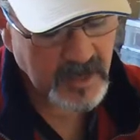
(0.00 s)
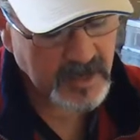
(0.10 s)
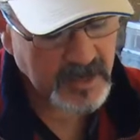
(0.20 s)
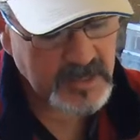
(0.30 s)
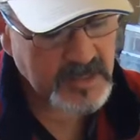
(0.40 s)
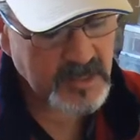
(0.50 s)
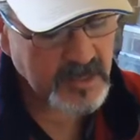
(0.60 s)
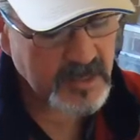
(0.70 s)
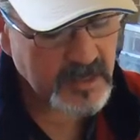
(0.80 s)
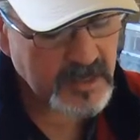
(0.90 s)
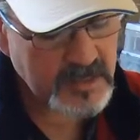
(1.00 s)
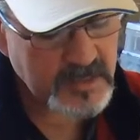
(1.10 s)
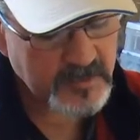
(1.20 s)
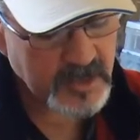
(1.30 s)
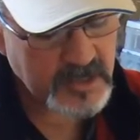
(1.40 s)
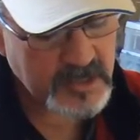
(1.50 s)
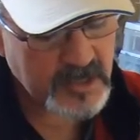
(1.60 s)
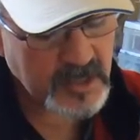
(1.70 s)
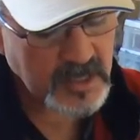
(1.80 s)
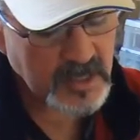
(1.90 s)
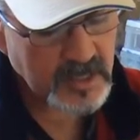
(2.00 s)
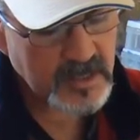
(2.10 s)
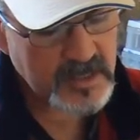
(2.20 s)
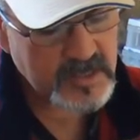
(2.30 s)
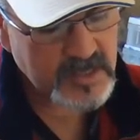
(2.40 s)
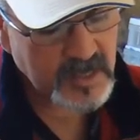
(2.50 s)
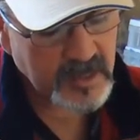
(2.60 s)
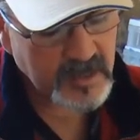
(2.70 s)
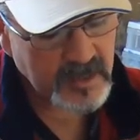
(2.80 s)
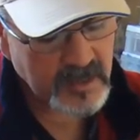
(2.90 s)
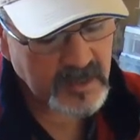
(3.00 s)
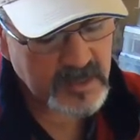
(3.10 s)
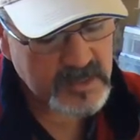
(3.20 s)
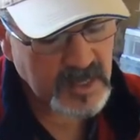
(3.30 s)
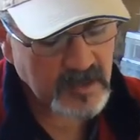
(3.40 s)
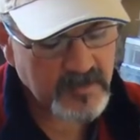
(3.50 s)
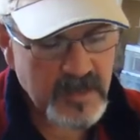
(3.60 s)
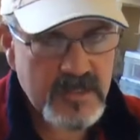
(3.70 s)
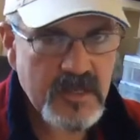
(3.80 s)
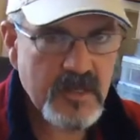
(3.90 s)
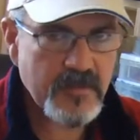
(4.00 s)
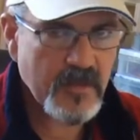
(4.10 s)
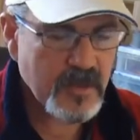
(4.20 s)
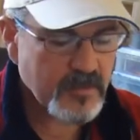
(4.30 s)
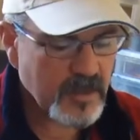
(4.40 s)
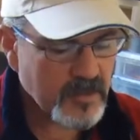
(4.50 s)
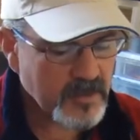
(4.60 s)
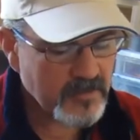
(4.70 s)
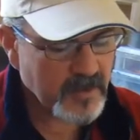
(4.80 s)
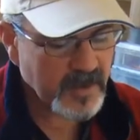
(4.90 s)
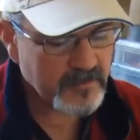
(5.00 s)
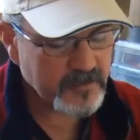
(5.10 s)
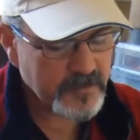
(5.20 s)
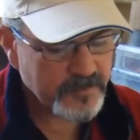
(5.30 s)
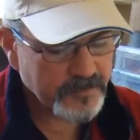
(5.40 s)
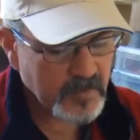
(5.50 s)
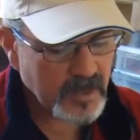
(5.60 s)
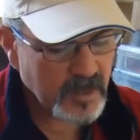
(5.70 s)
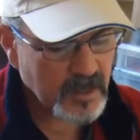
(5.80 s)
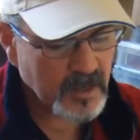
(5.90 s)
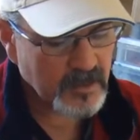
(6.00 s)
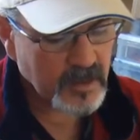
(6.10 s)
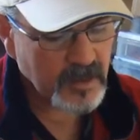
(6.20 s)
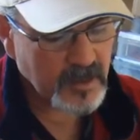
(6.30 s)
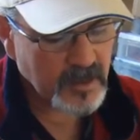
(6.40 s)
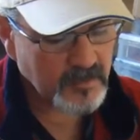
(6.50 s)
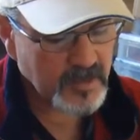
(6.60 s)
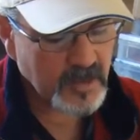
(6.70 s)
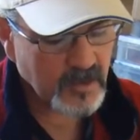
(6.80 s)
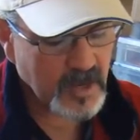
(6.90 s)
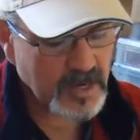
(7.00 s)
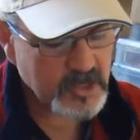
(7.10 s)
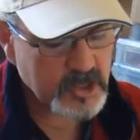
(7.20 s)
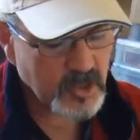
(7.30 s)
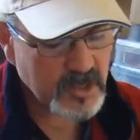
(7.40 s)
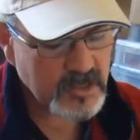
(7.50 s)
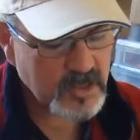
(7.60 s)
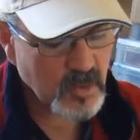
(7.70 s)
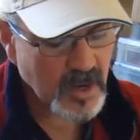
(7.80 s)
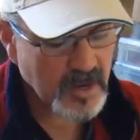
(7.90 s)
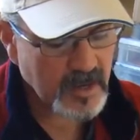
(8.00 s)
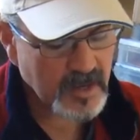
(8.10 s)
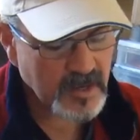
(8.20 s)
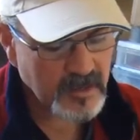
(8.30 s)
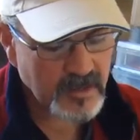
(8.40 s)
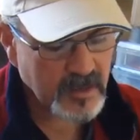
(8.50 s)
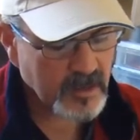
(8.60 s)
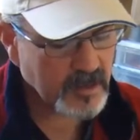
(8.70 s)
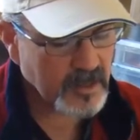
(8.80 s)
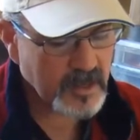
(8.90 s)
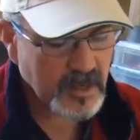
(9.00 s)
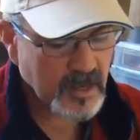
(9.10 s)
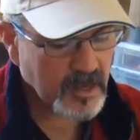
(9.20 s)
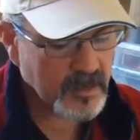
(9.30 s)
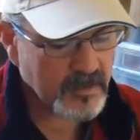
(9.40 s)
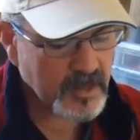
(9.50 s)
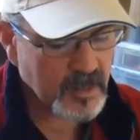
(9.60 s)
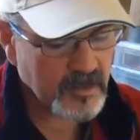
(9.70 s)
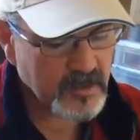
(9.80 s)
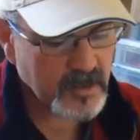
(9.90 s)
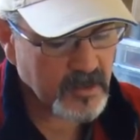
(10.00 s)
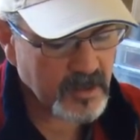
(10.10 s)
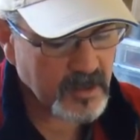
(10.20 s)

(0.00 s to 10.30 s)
not necessarily need this, I'm not sure, these elevons on the MiG-35 are you know, kind of short and squat, and on the other